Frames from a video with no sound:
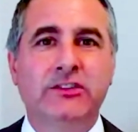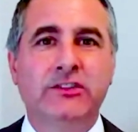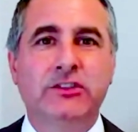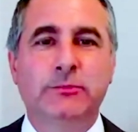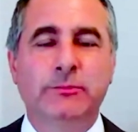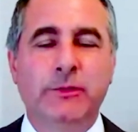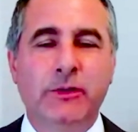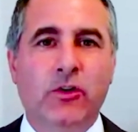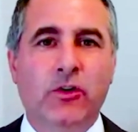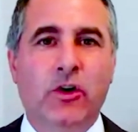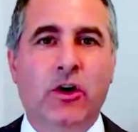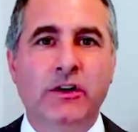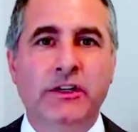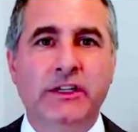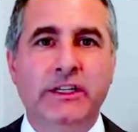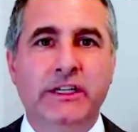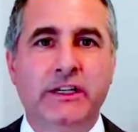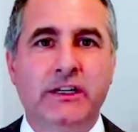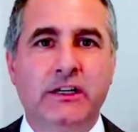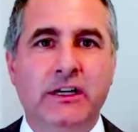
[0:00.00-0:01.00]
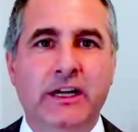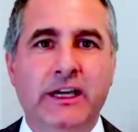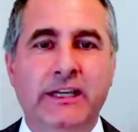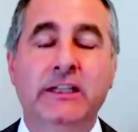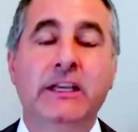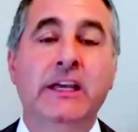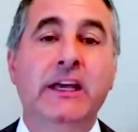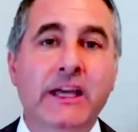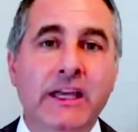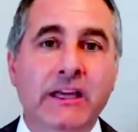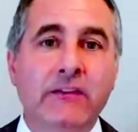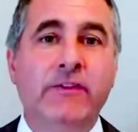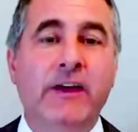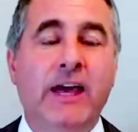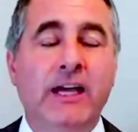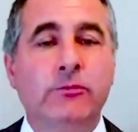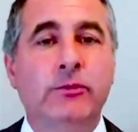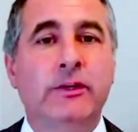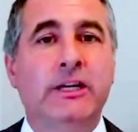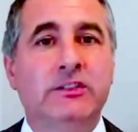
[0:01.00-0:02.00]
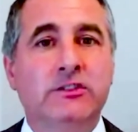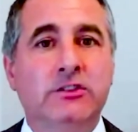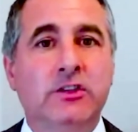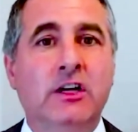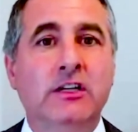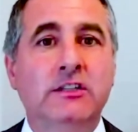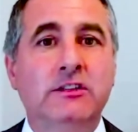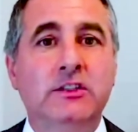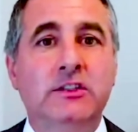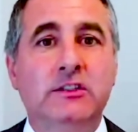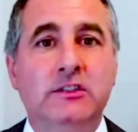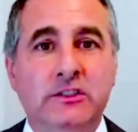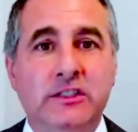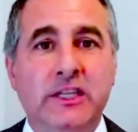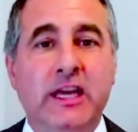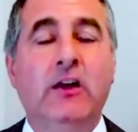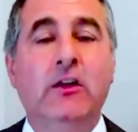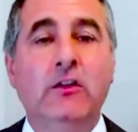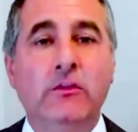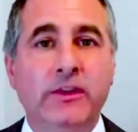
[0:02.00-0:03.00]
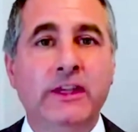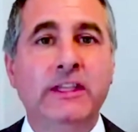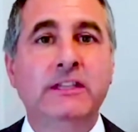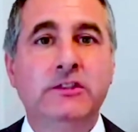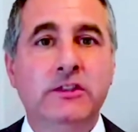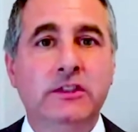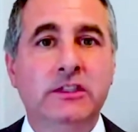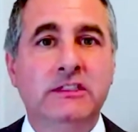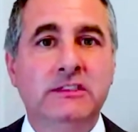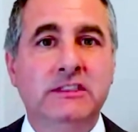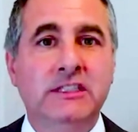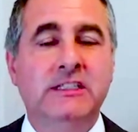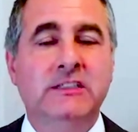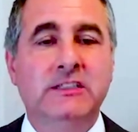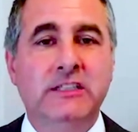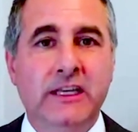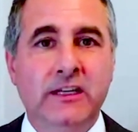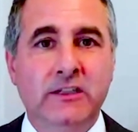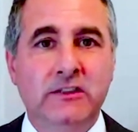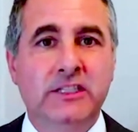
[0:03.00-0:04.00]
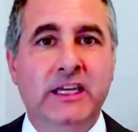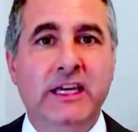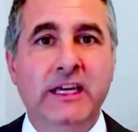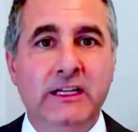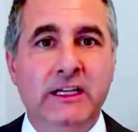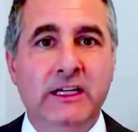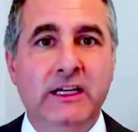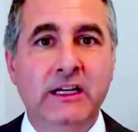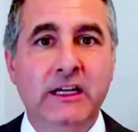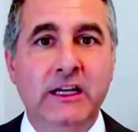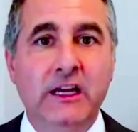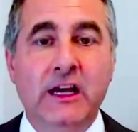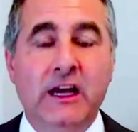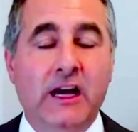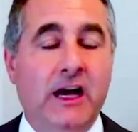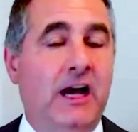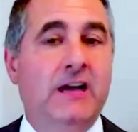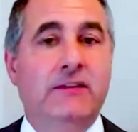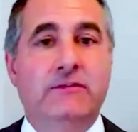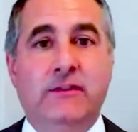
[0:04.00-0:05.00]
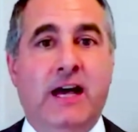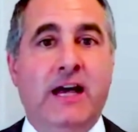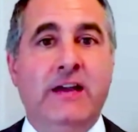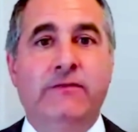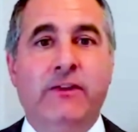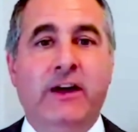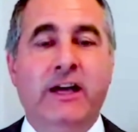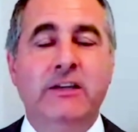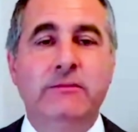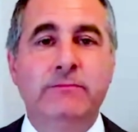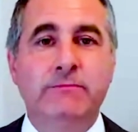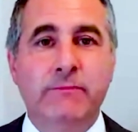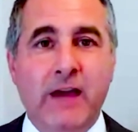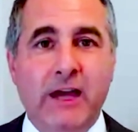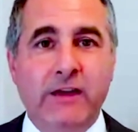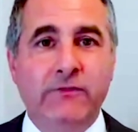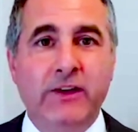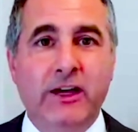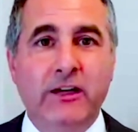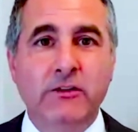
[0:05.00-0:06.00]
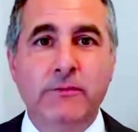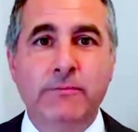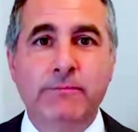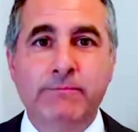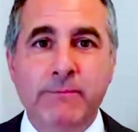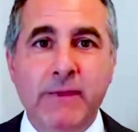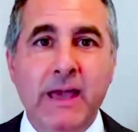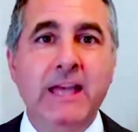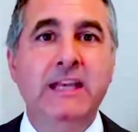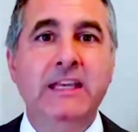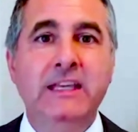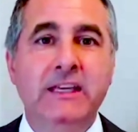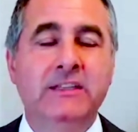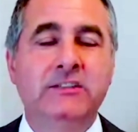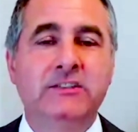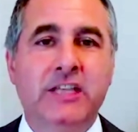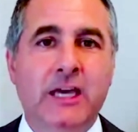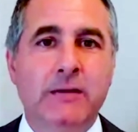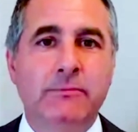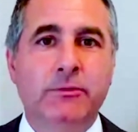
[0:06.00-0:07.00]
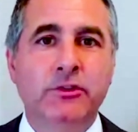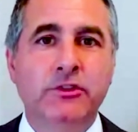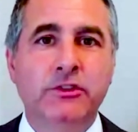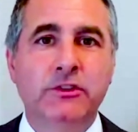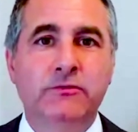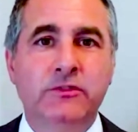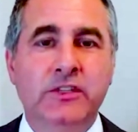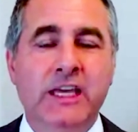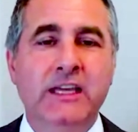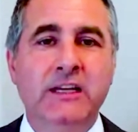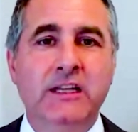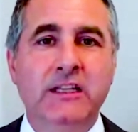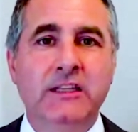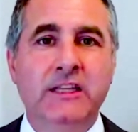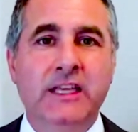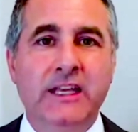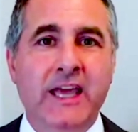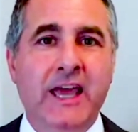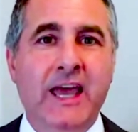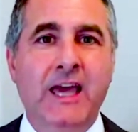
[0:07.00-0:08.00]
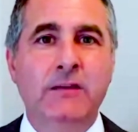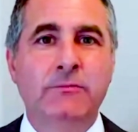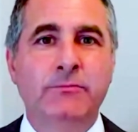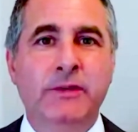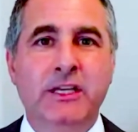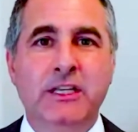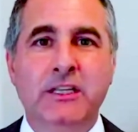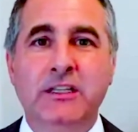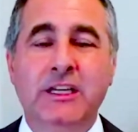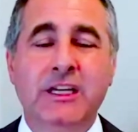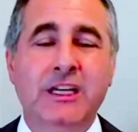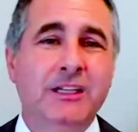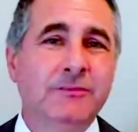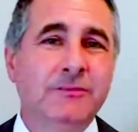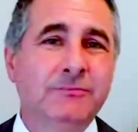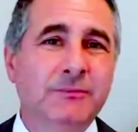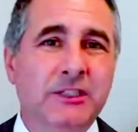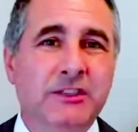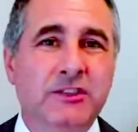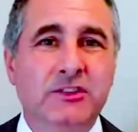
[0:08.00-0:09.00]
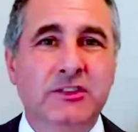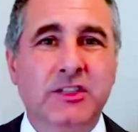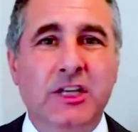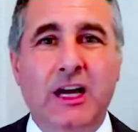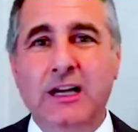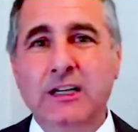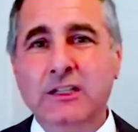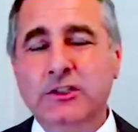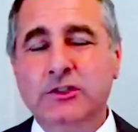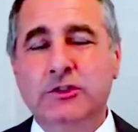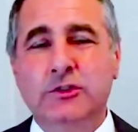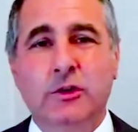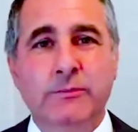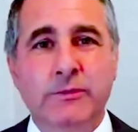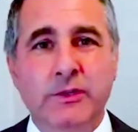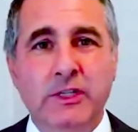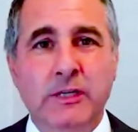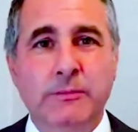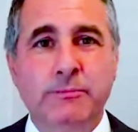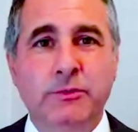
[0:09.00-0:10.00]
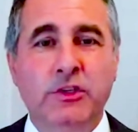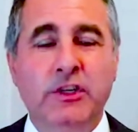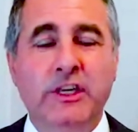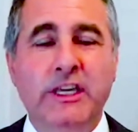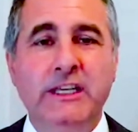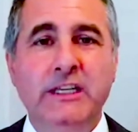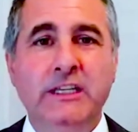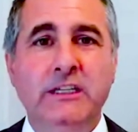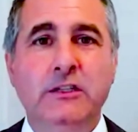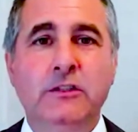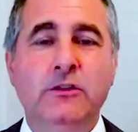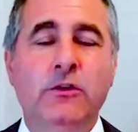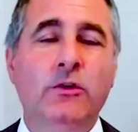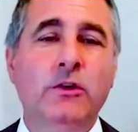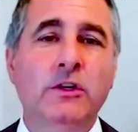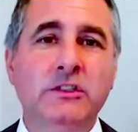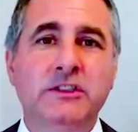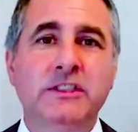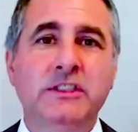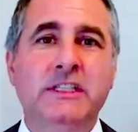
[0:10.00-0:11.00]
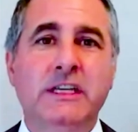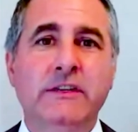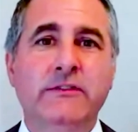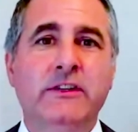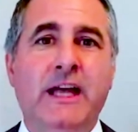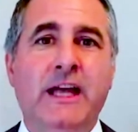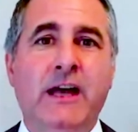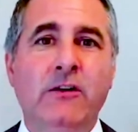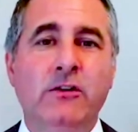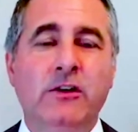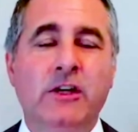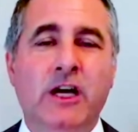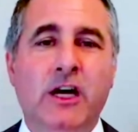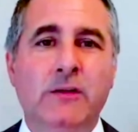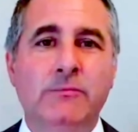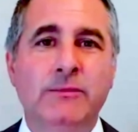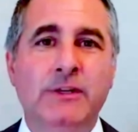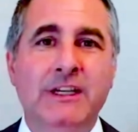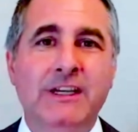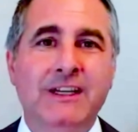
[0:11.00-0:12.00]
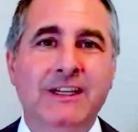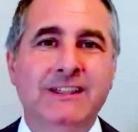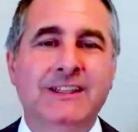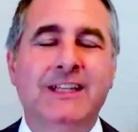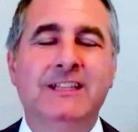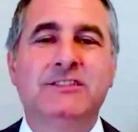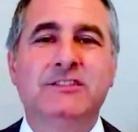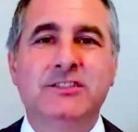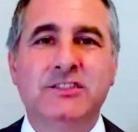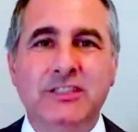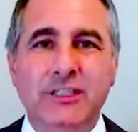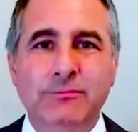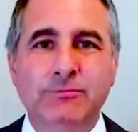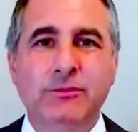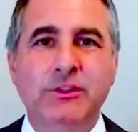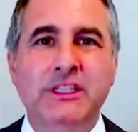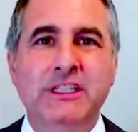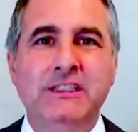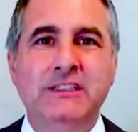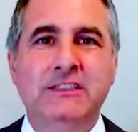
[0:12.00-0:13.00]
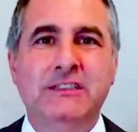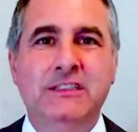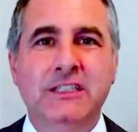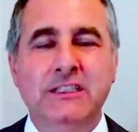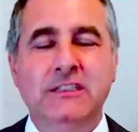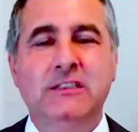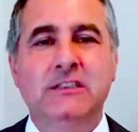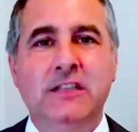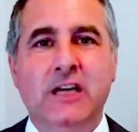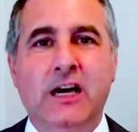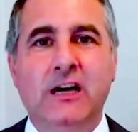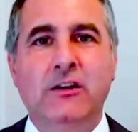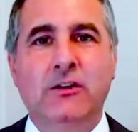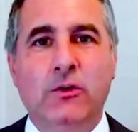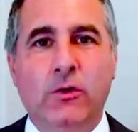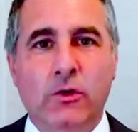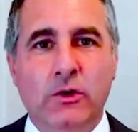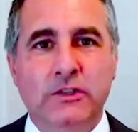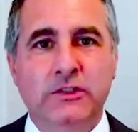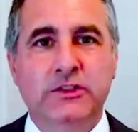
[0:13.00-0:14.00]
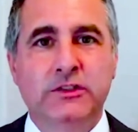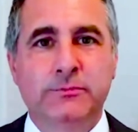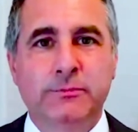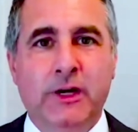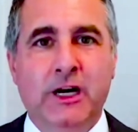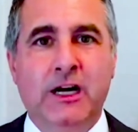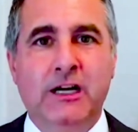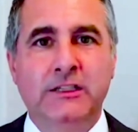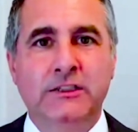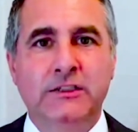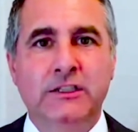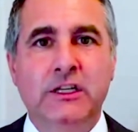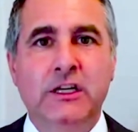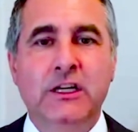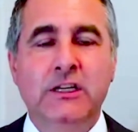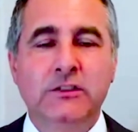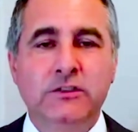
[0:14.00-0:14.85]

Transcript: has to be wrong here. And in fact, when I started to delve into the detailed data, I, I, find, I found many examples of data that had been massaged or manipulated in order to give an outcome that simply did not correspond